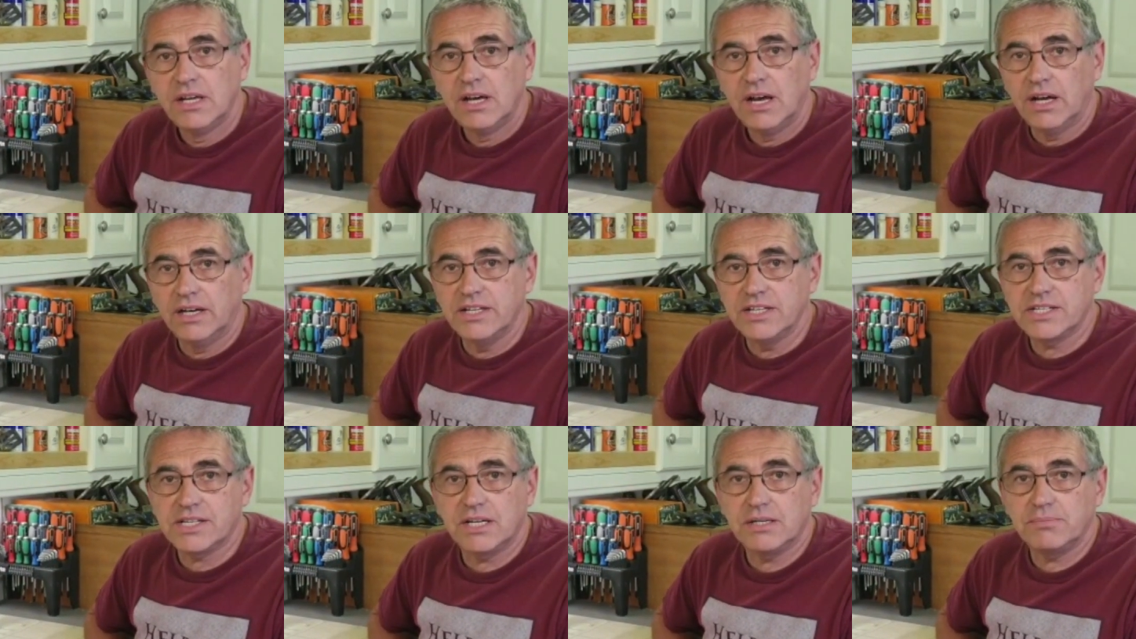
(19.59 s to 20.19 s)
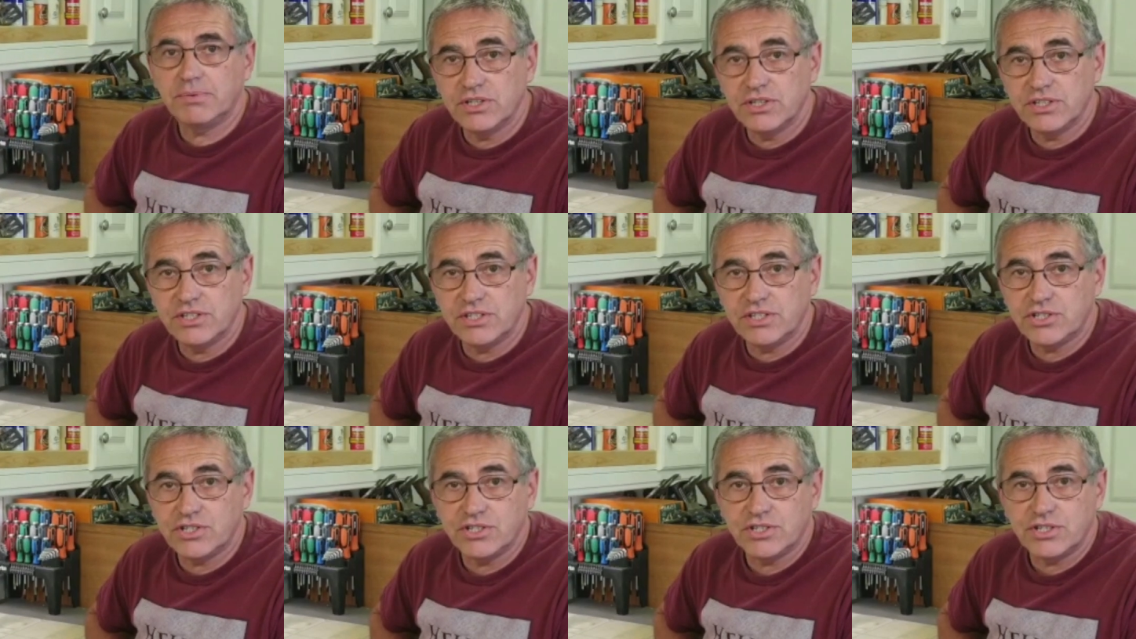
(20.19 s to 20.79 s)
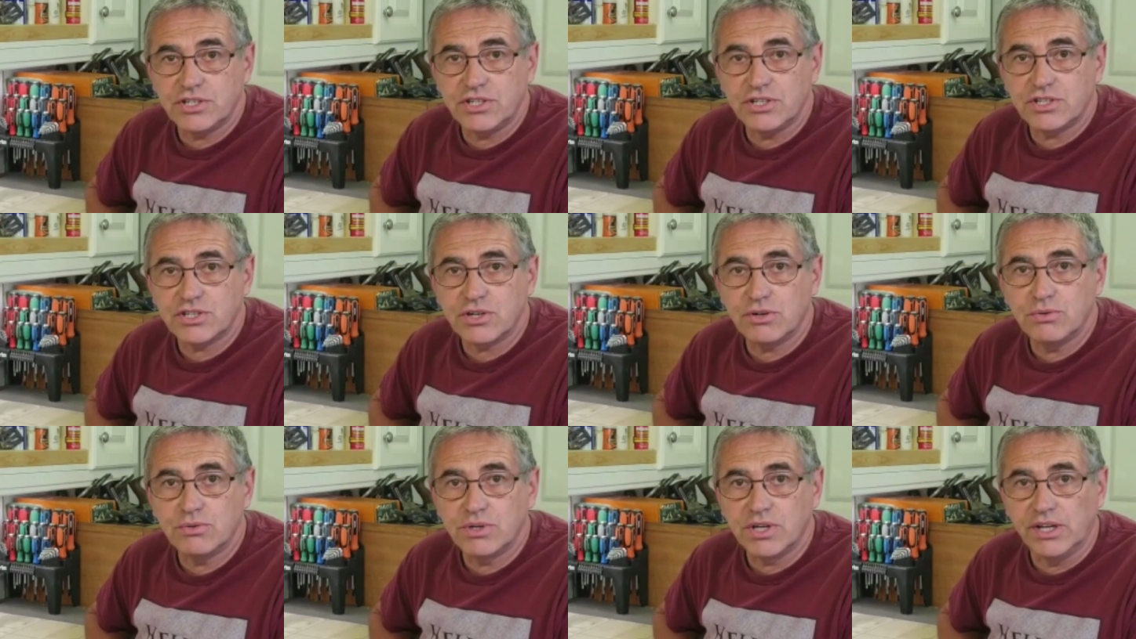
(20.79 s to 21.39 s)
and it's going to be an addition to your
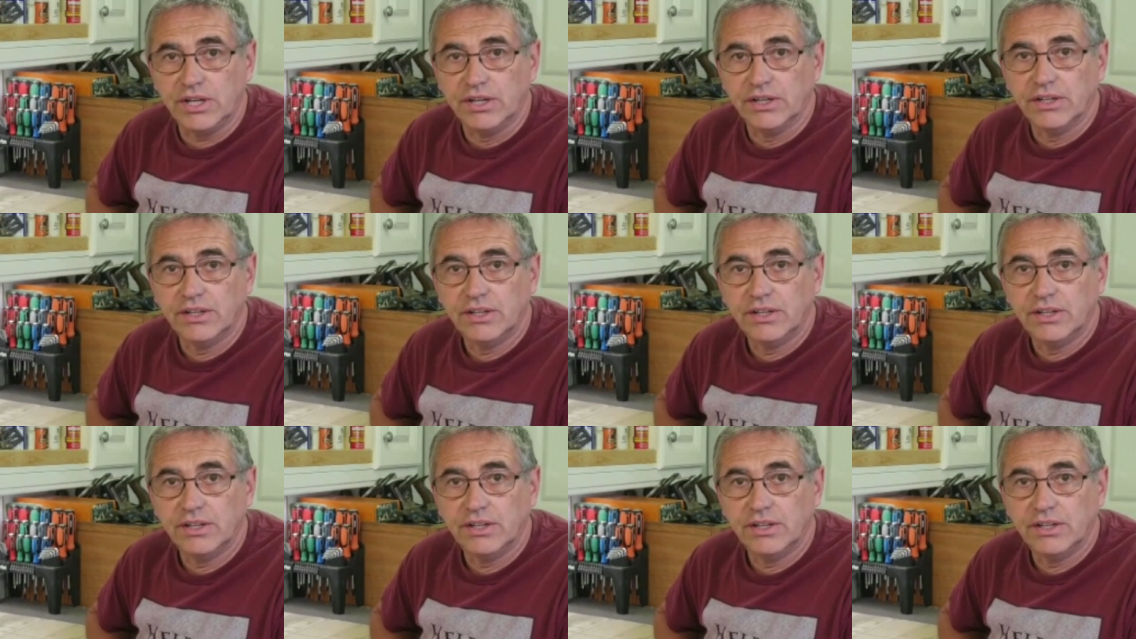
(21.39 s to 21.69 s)
toolkit.